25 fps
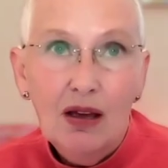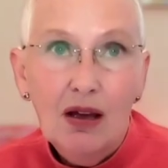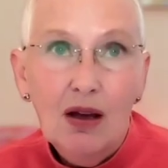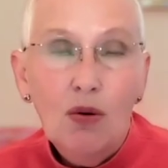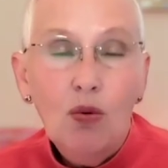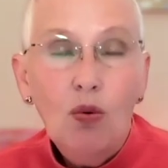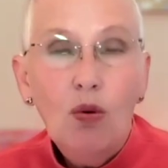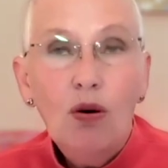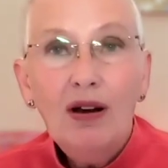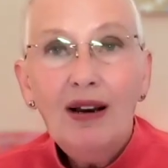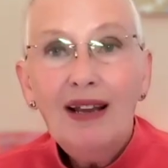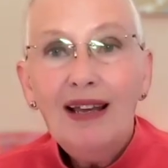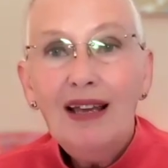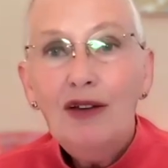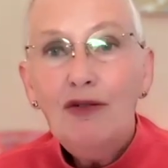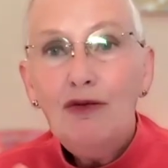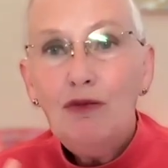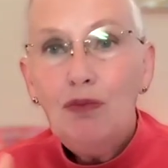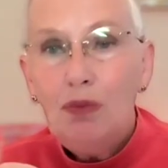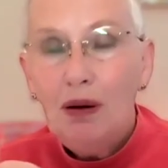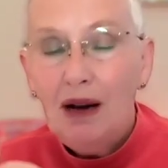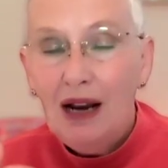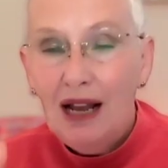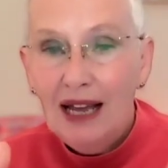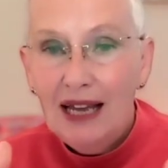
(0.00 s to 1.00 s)
What if
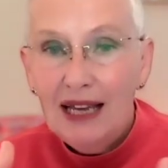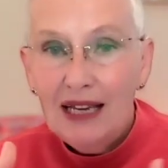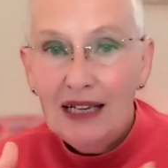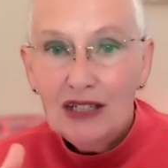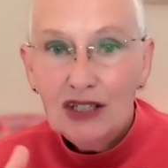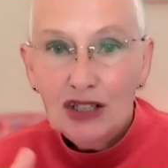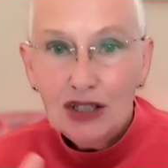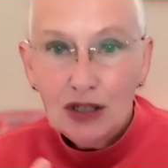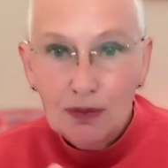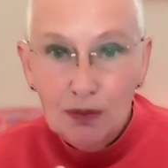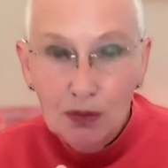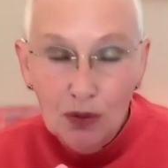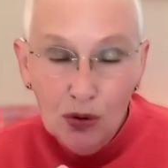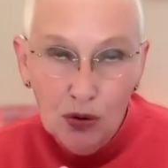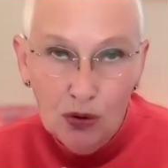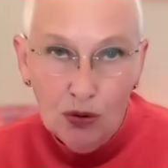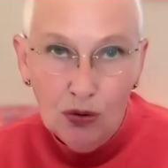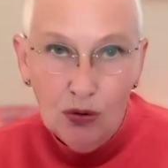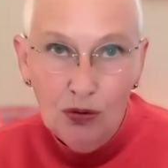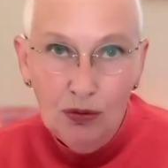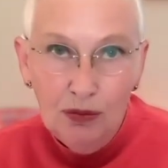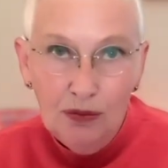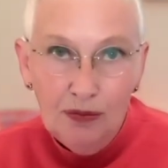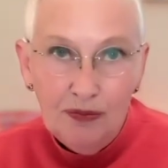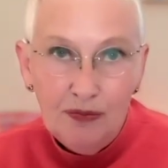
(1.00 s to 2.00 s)
playing
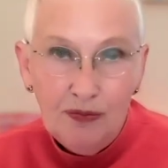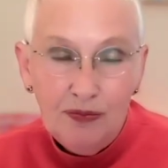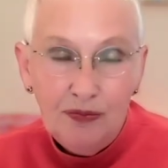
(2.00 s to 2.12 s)
small,